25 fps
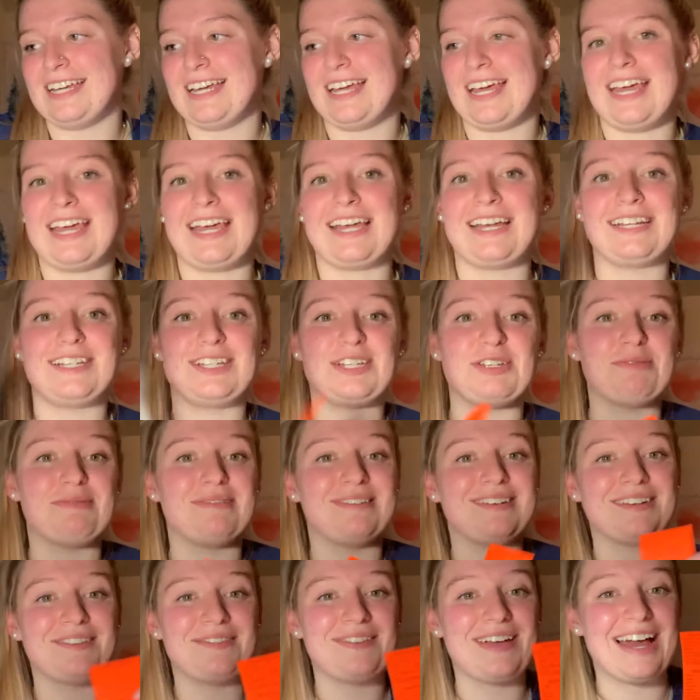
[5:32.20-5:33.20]
and you
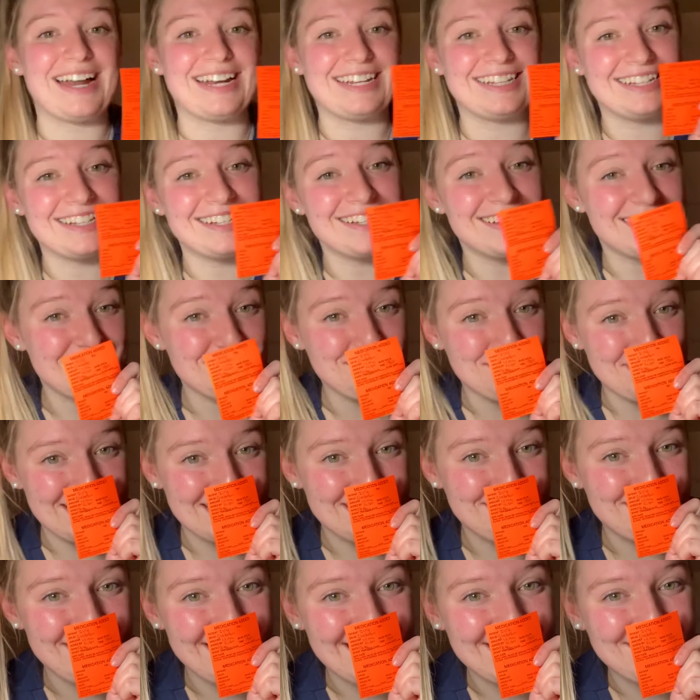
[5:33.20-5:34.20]
would have added this to your
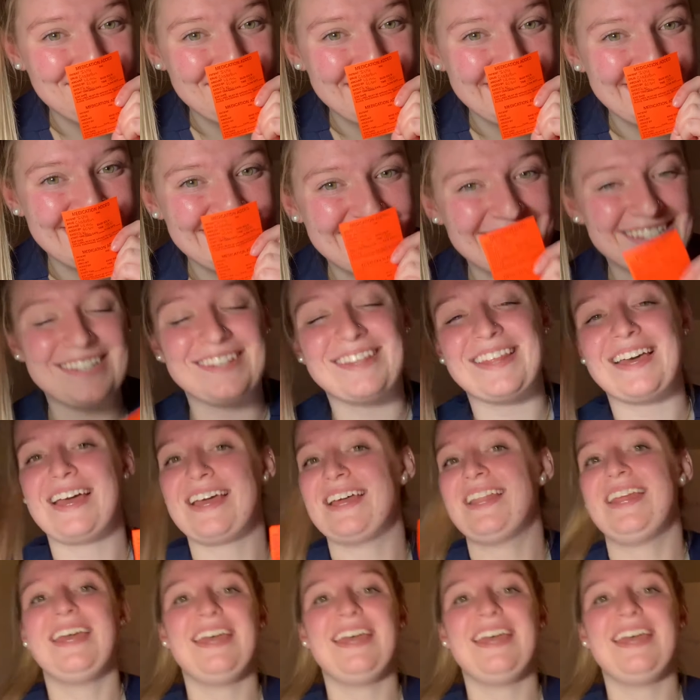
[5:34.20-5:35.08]
piggyback bag so that